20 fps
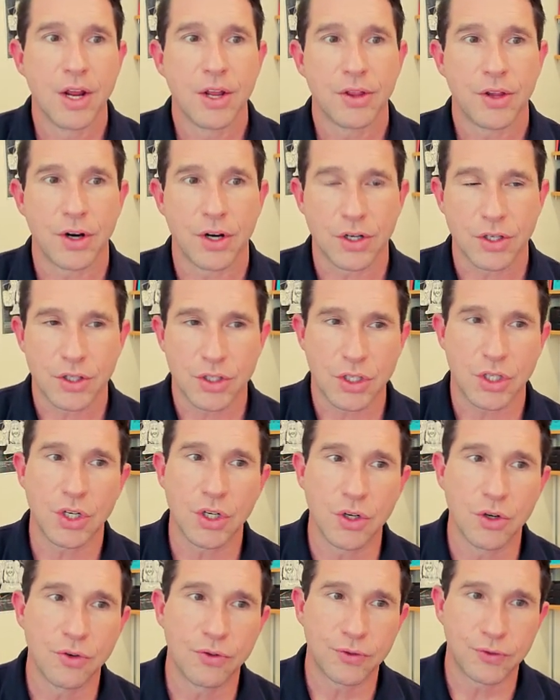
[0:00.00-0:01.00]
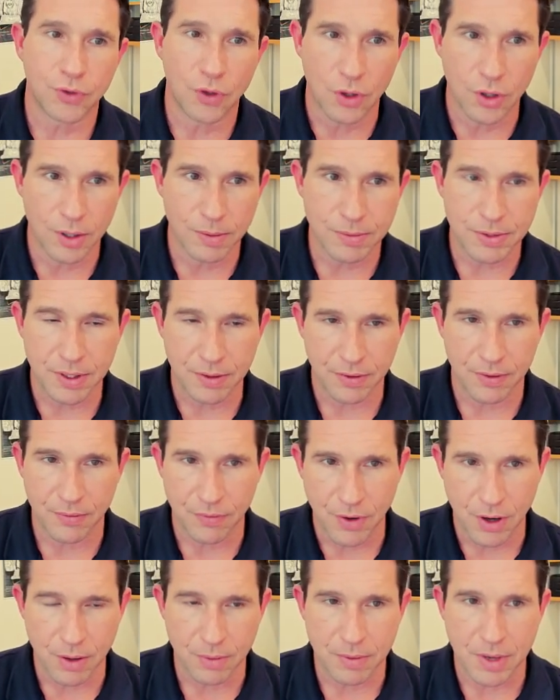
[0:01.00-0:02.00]
There are two forms of the
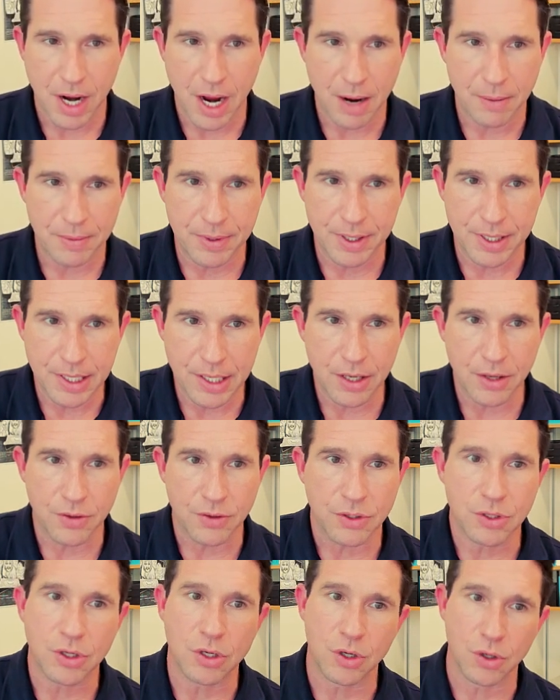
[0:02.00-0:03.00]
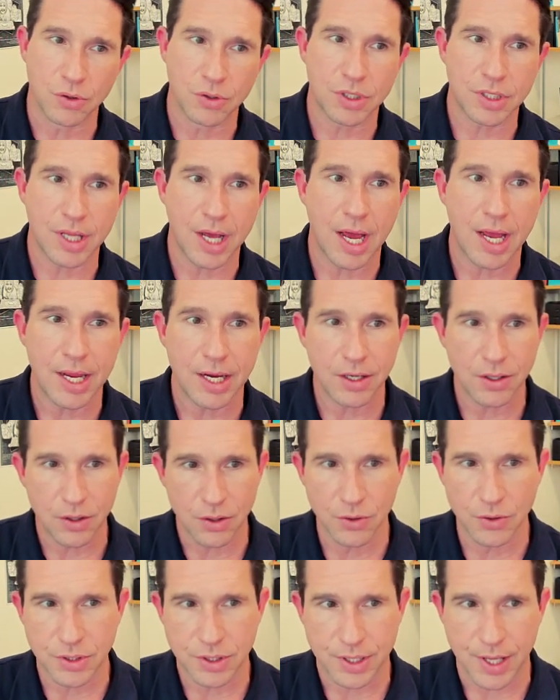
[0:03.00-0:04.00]
verb commonly used, gusta and
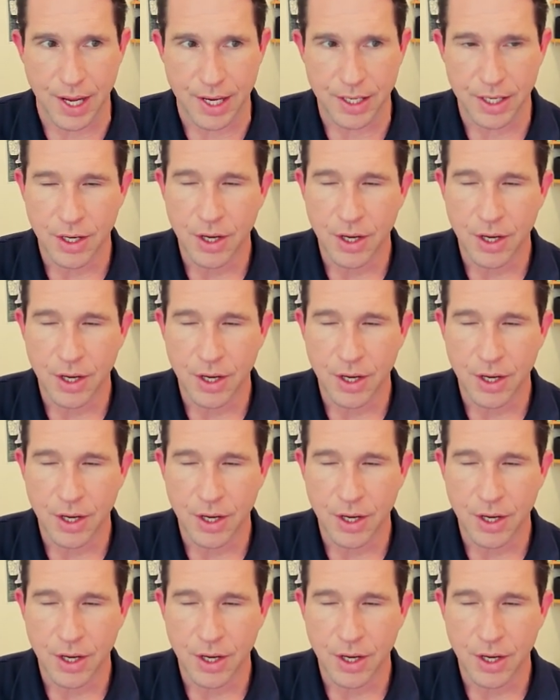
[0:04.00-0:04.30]
gustan.